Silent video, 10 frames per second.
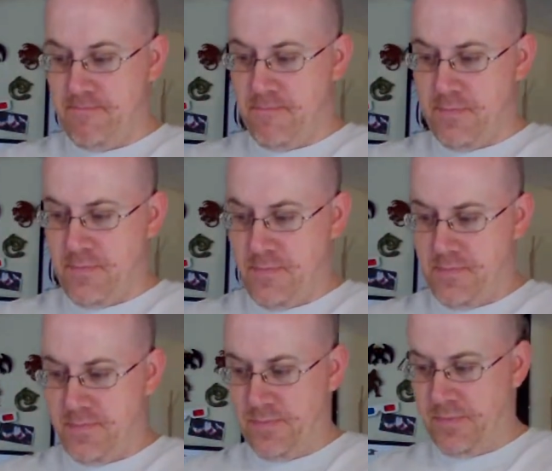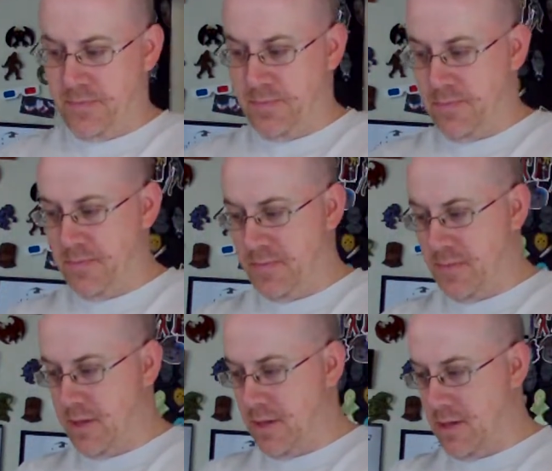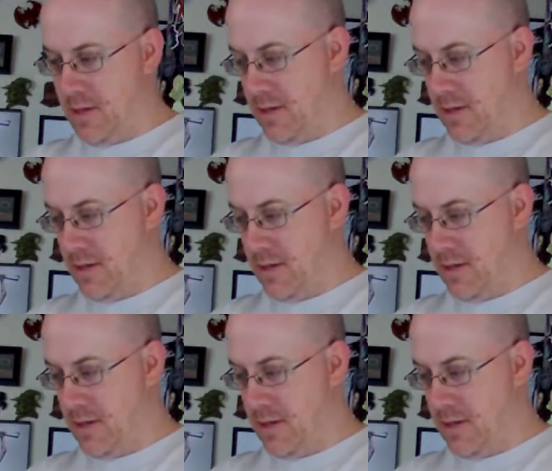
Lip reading: No one is speaking in this clip.